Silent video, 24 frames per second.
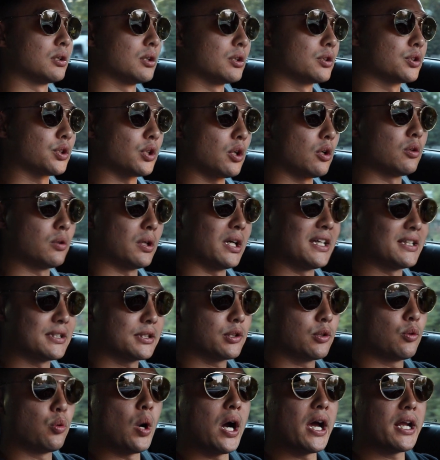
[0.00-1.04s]
So it's
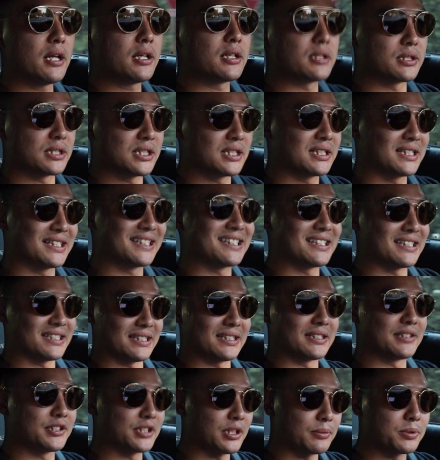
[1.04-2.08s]
quite a
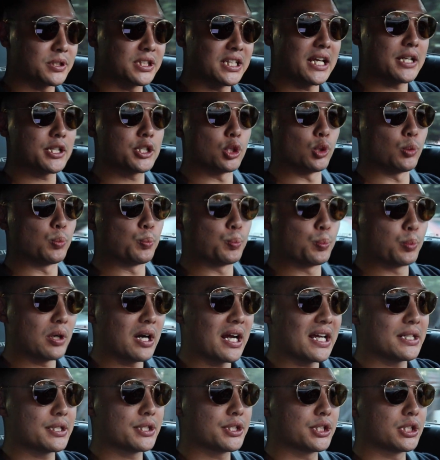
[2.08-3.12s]
substantial
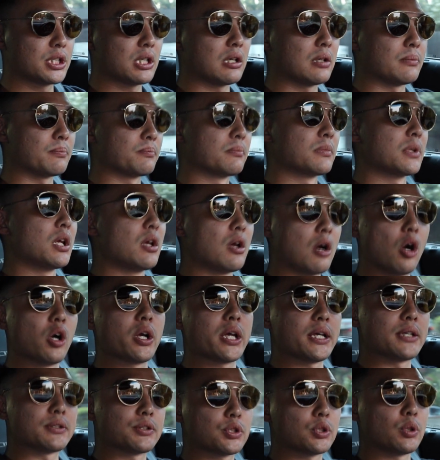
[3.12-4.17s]
price jump.
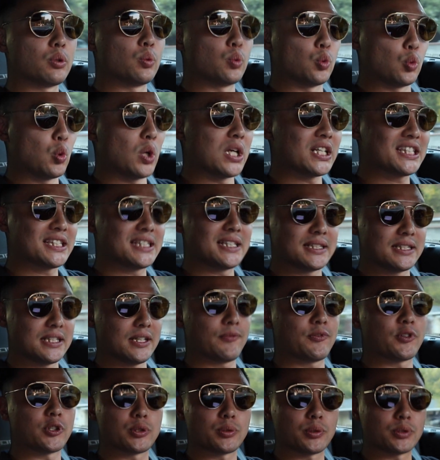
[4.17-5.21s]
Okay, so what's the
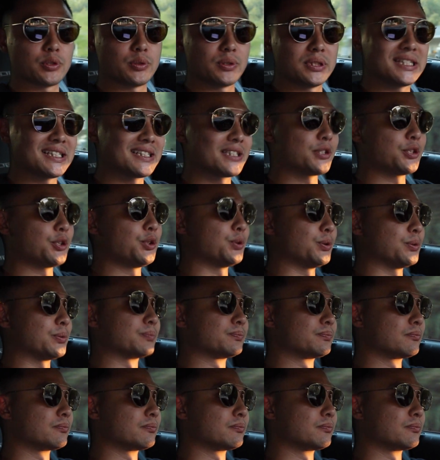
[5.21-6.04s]
difference between the two?